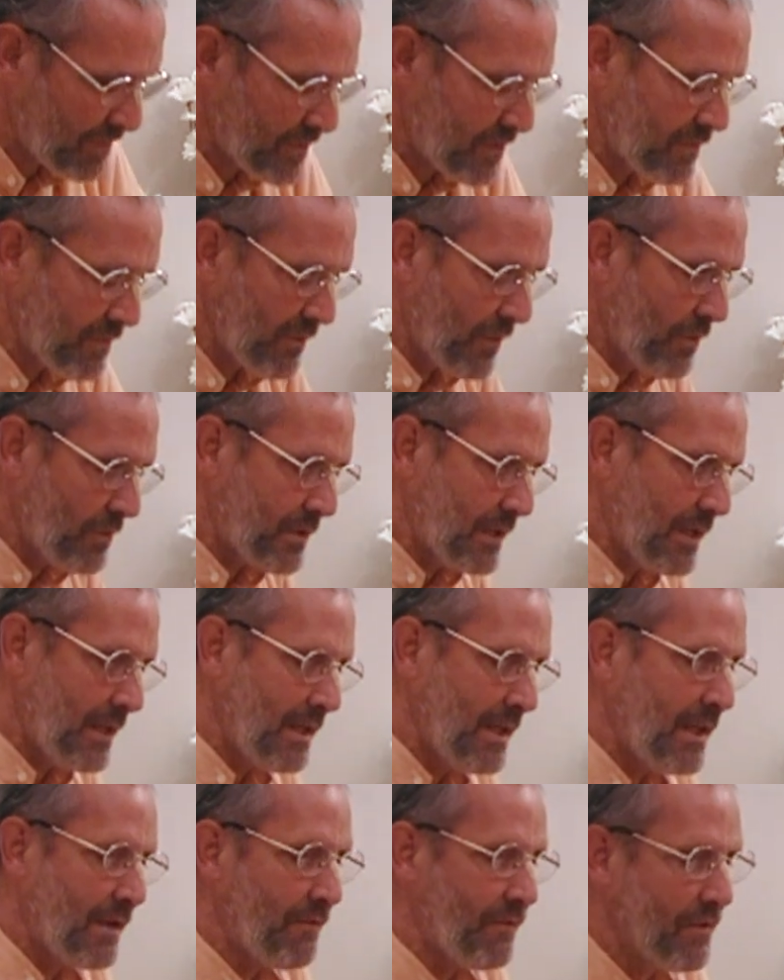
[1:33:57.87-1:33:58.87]
of a
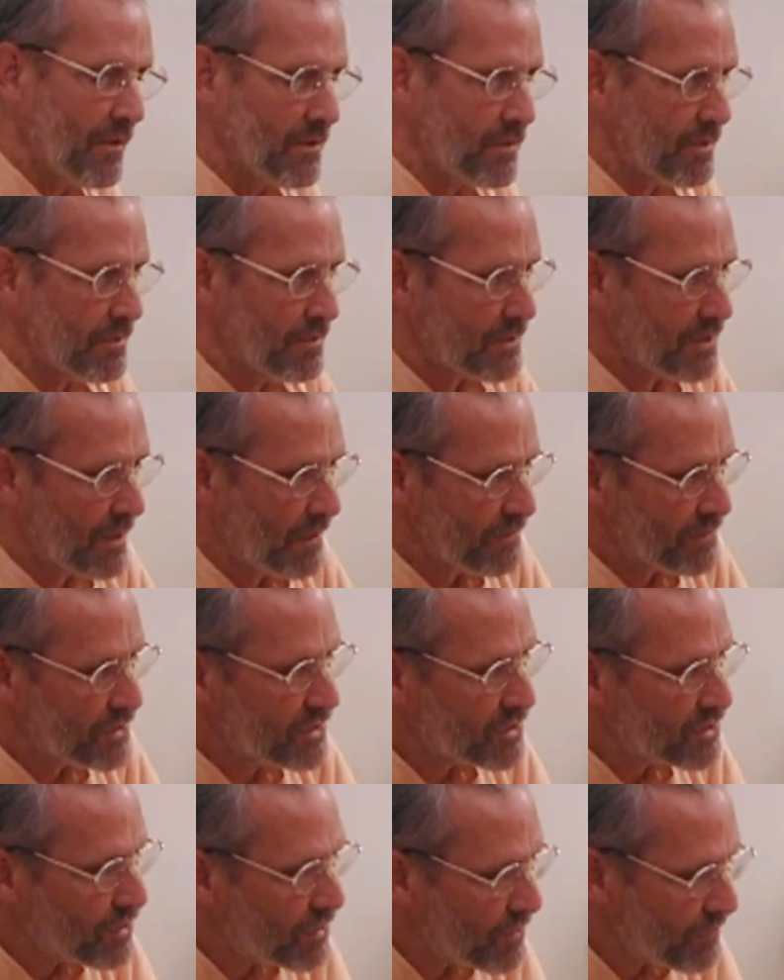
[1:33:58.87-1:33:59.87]
devotee, he feels himself
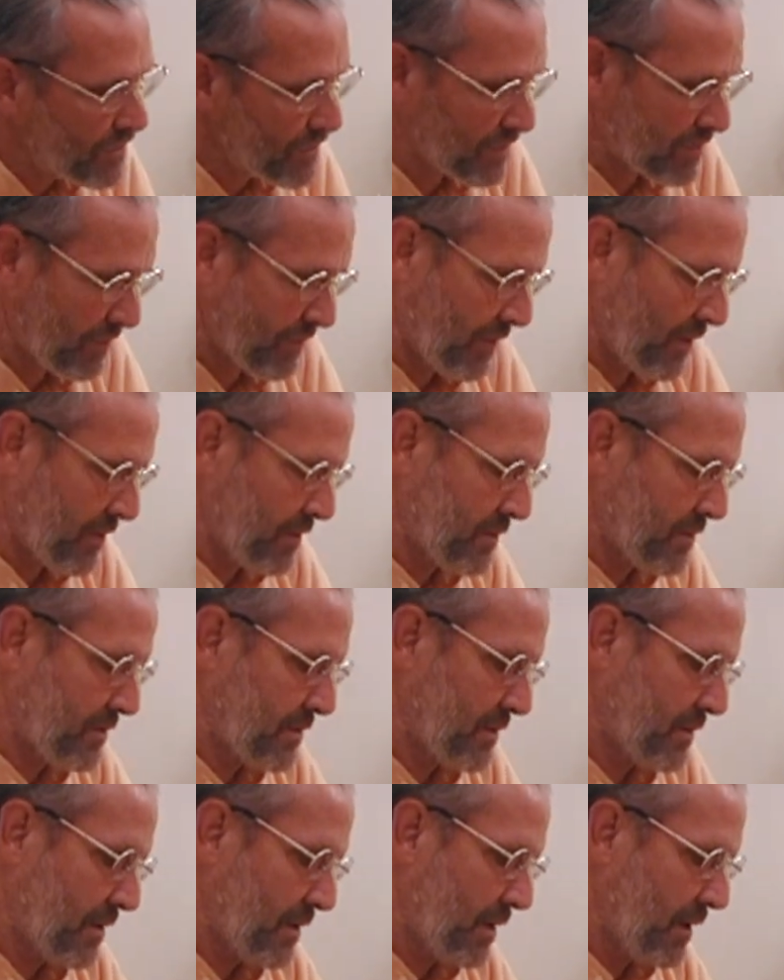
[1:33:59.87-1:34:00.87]
servant of
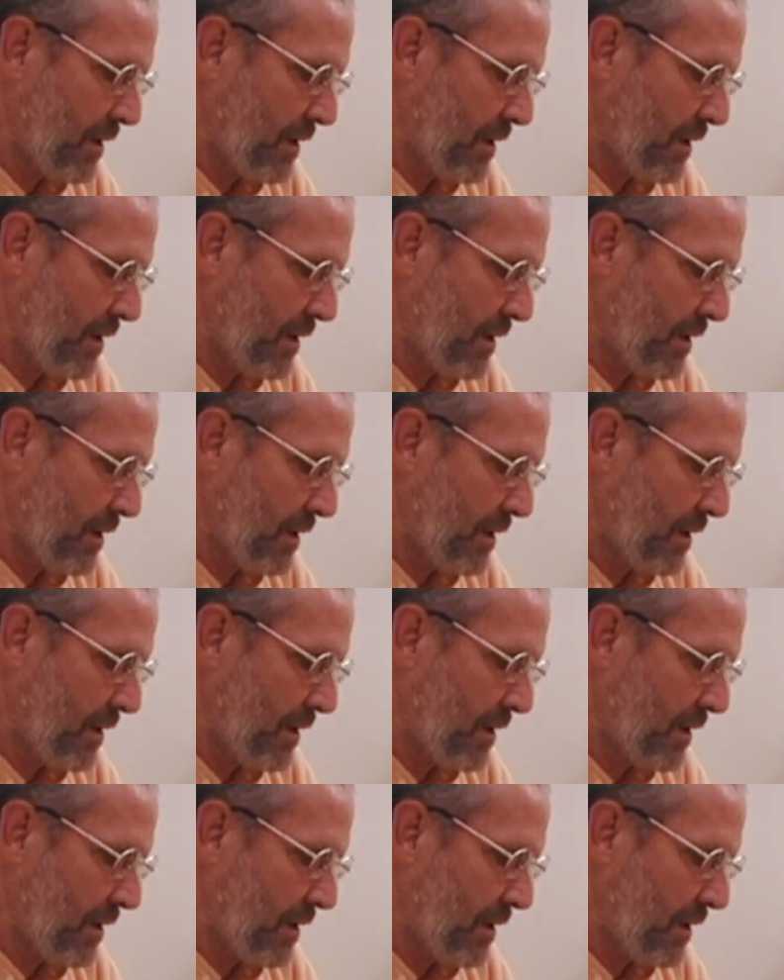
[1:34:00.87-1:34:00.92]
others.